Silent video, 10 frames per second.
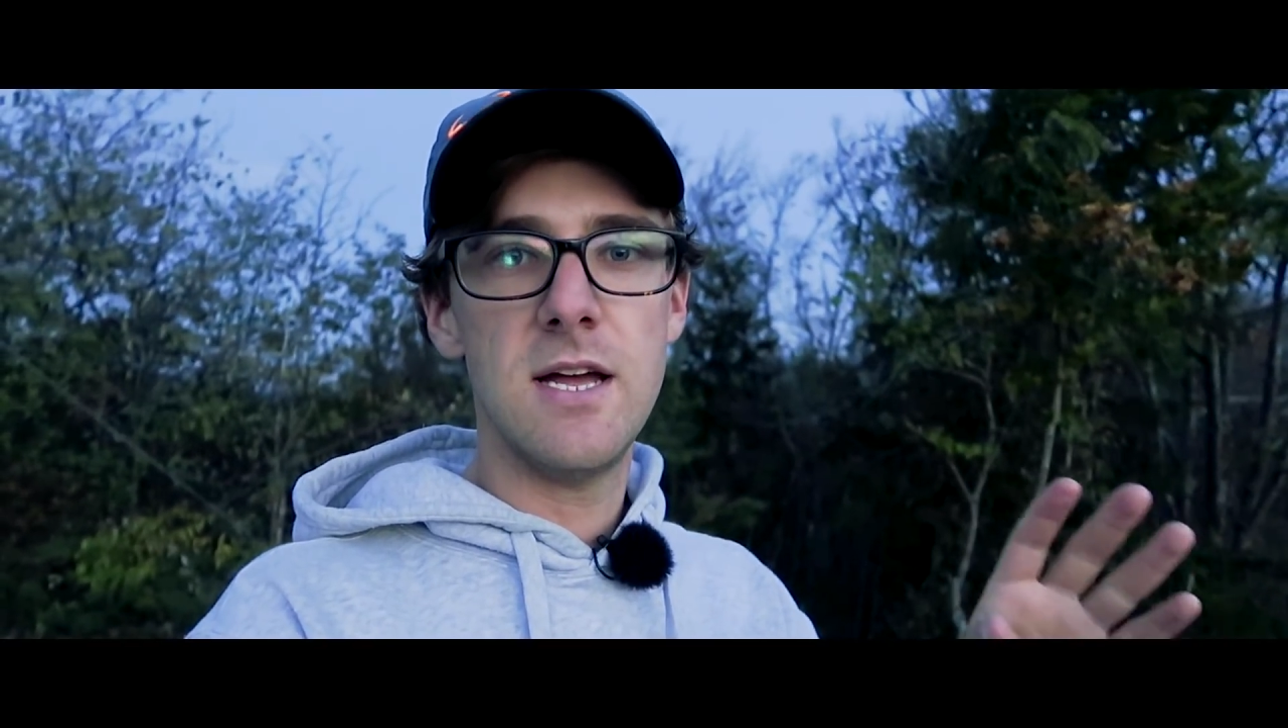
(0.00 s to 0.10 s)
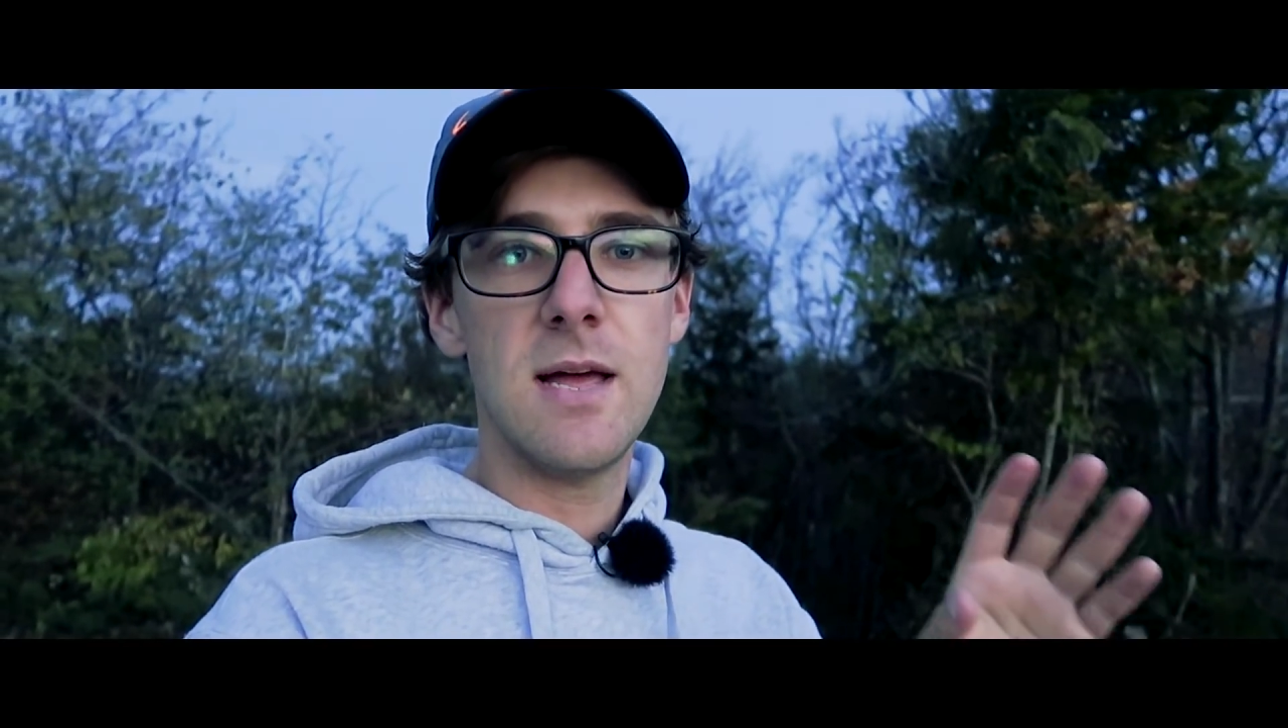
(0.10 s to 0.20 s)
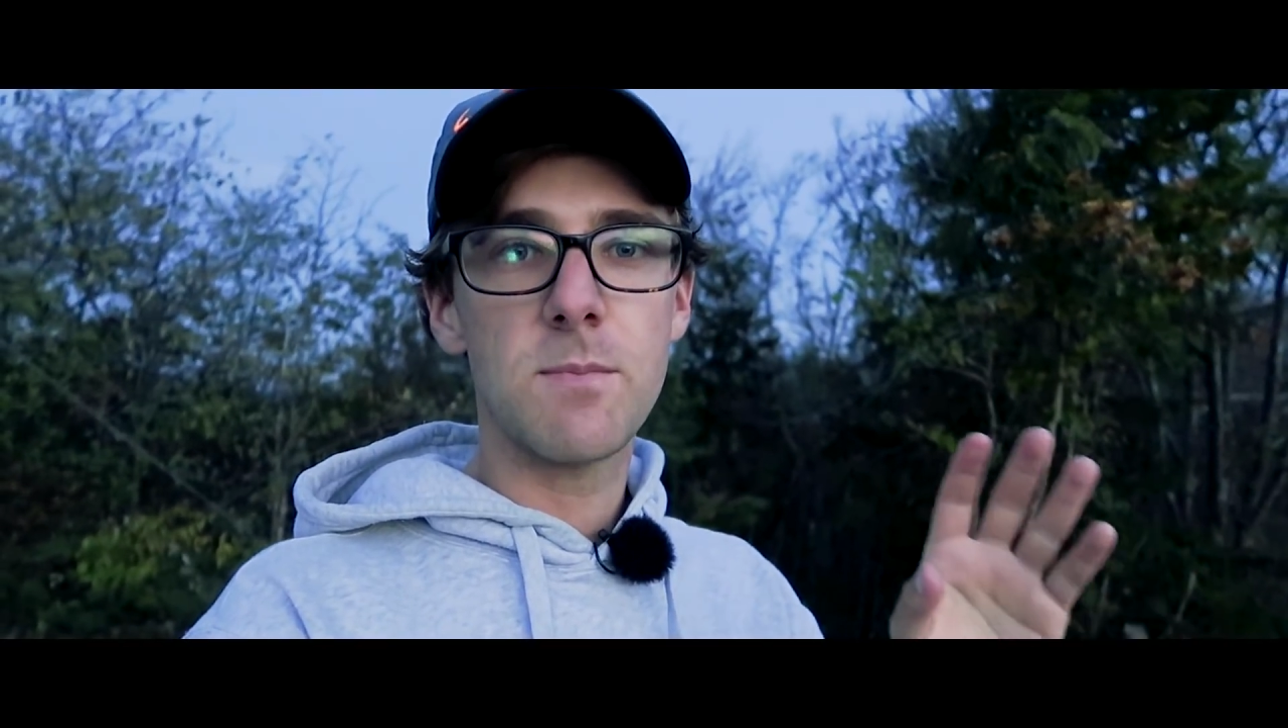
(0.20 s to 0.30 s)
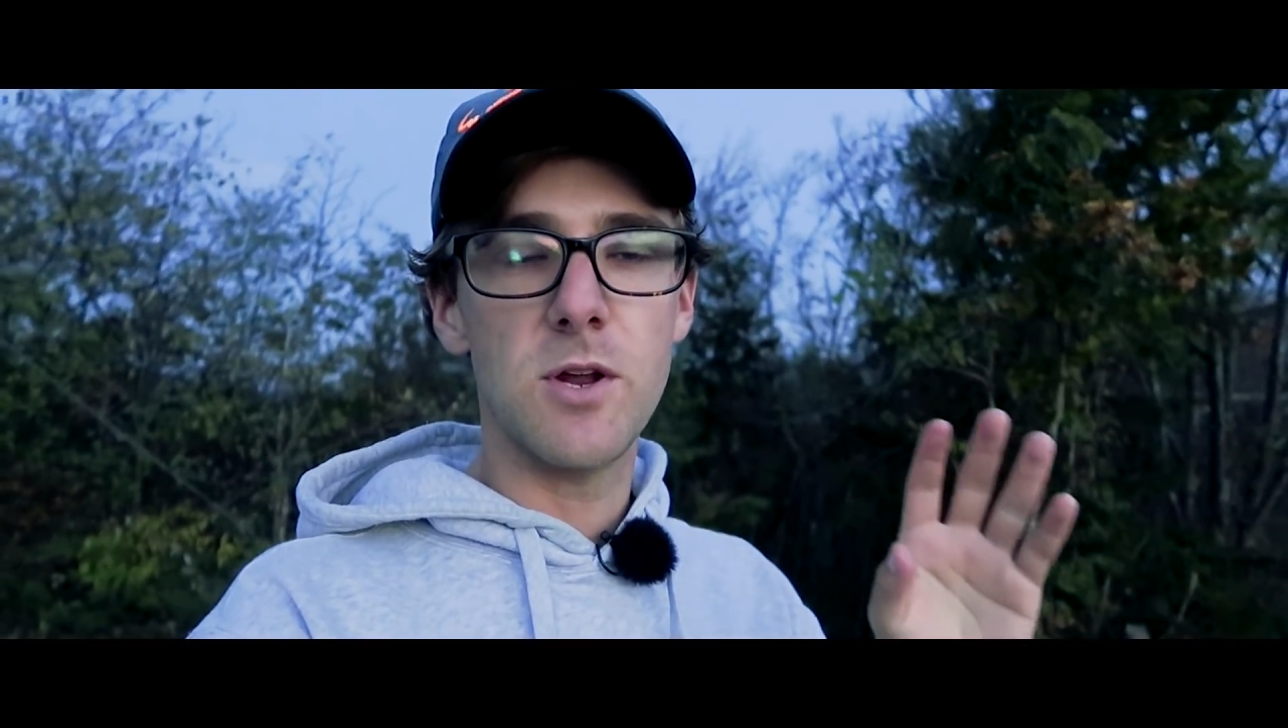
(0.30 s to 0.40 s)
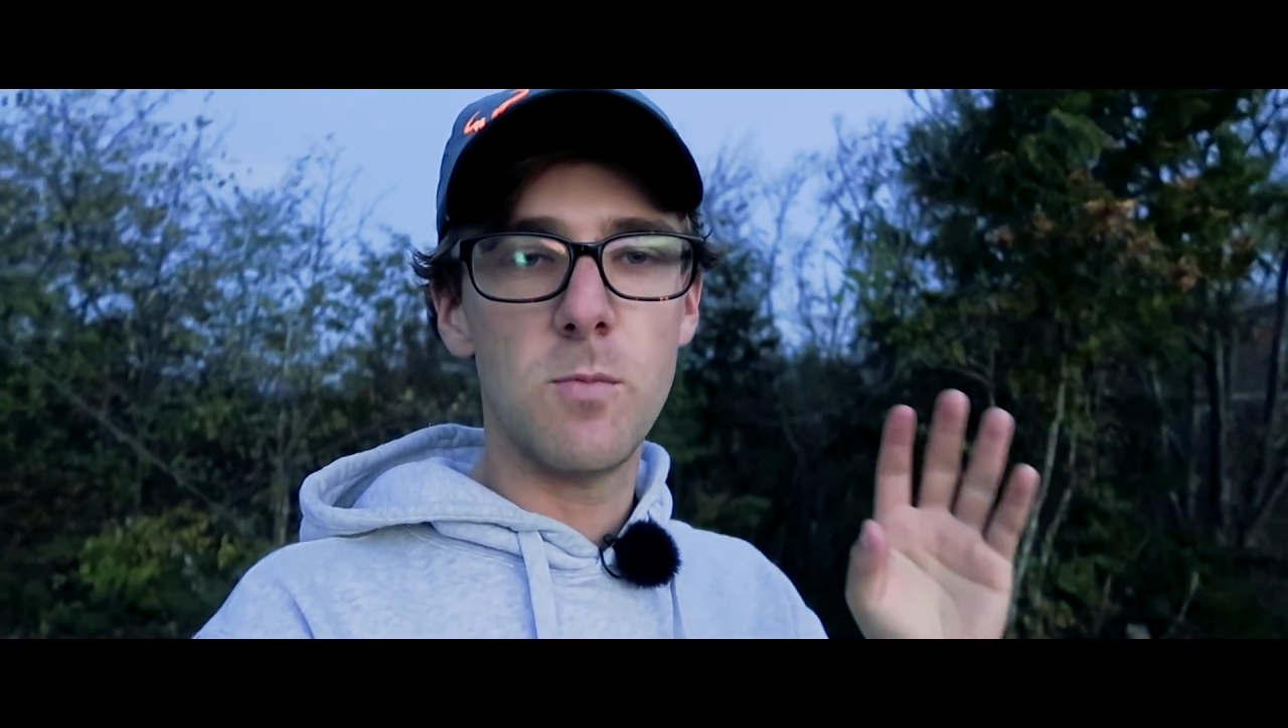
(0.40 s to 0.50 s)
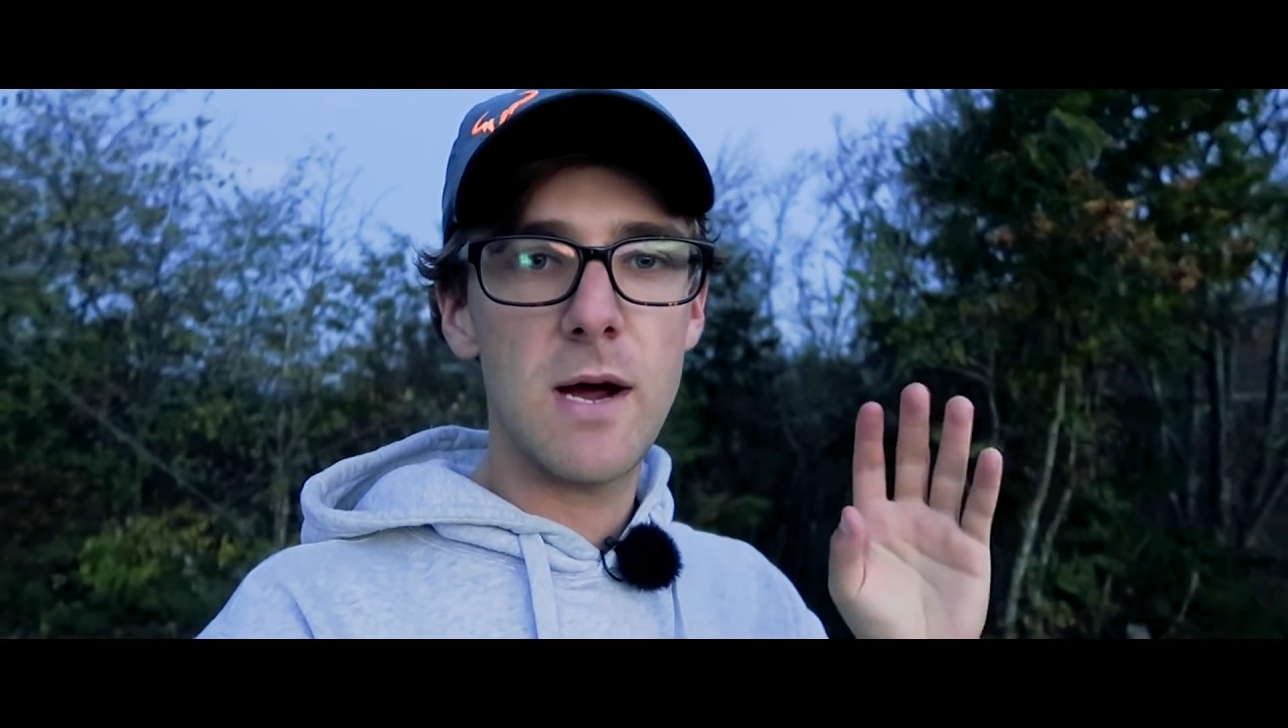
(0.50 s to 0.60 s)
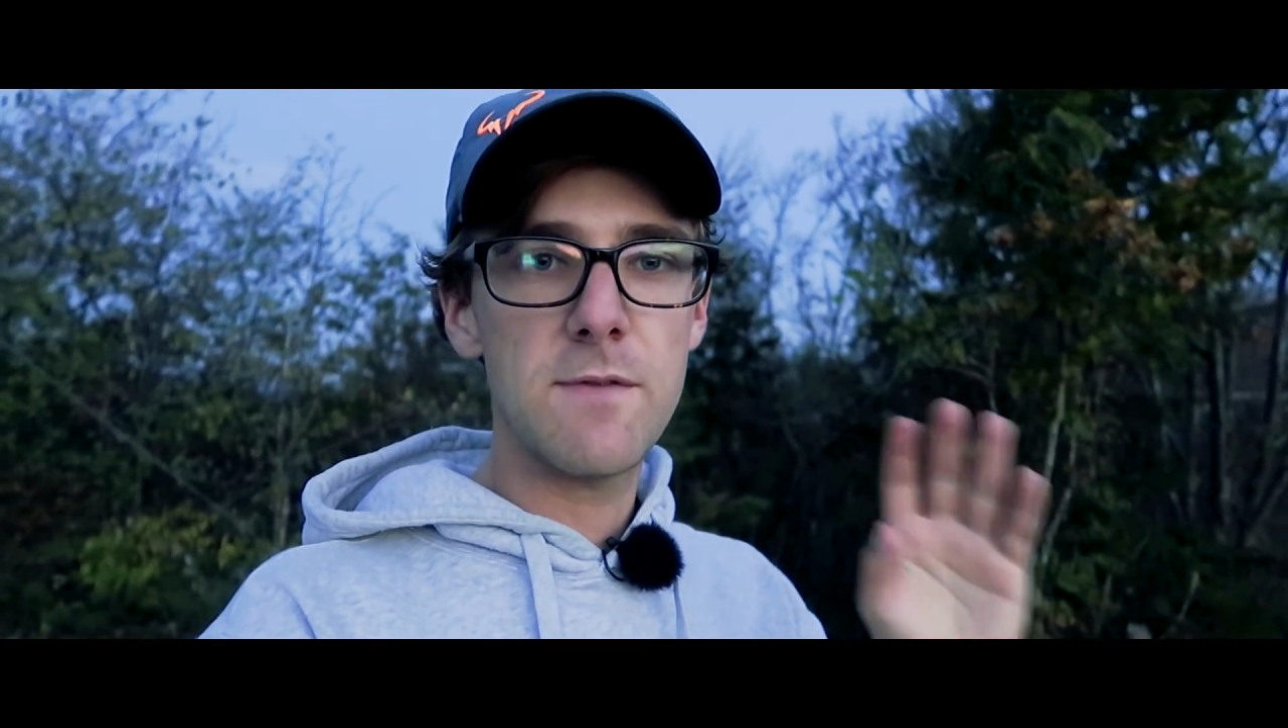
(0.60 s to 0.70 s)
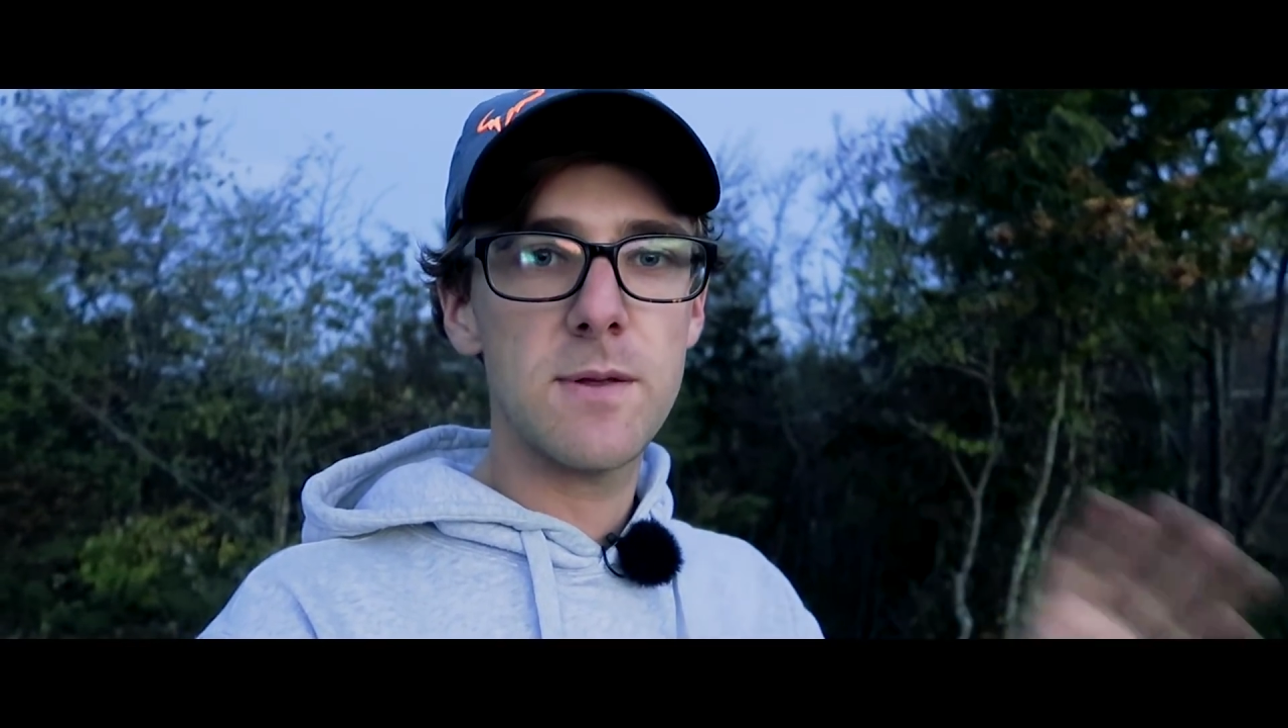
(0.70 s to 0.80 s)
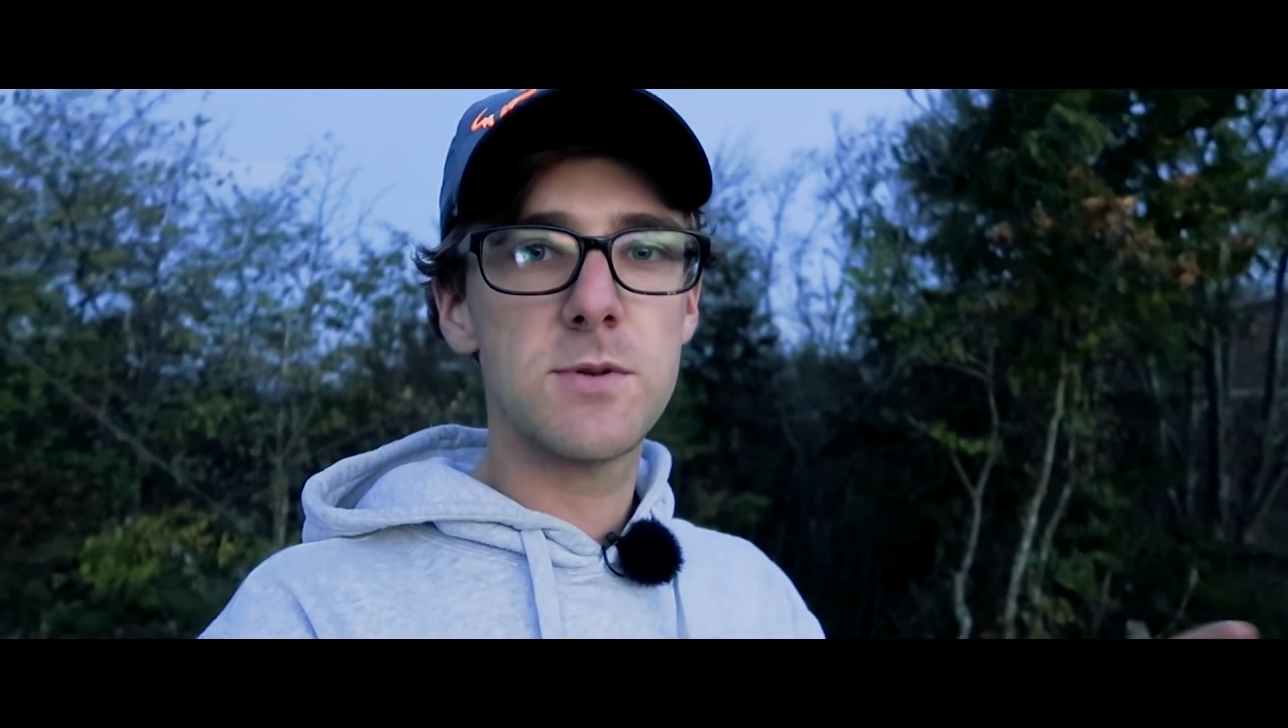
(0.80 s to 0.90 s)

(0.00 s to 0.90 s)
I'm going to wait for